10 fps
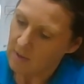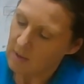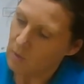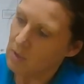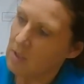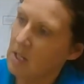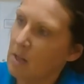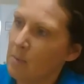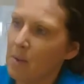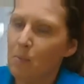This one is a
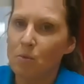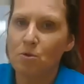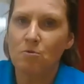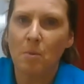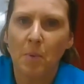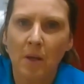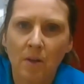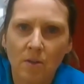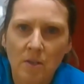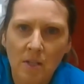little bit more drippy,
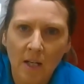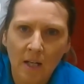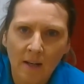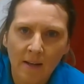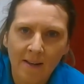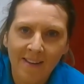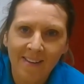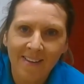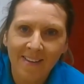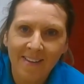can you see?
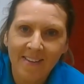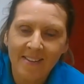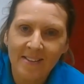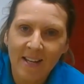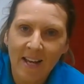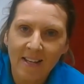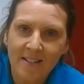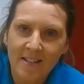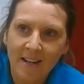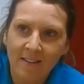It's
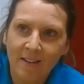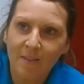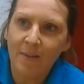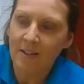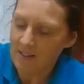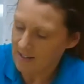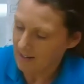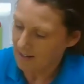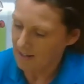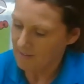hanging down a little bit,
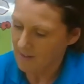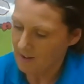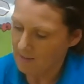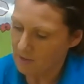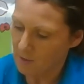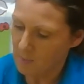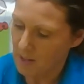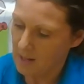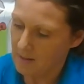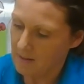yucky, very
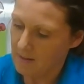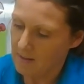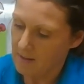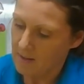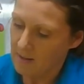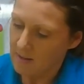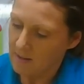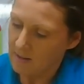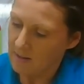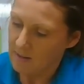drippy.
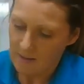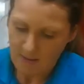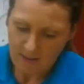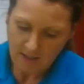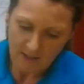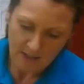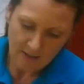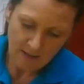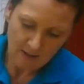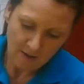And
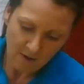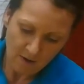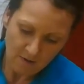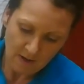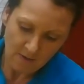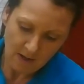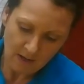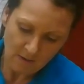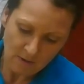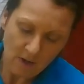that goes around the
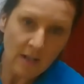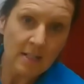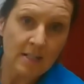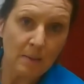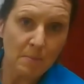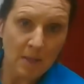outside. Dab,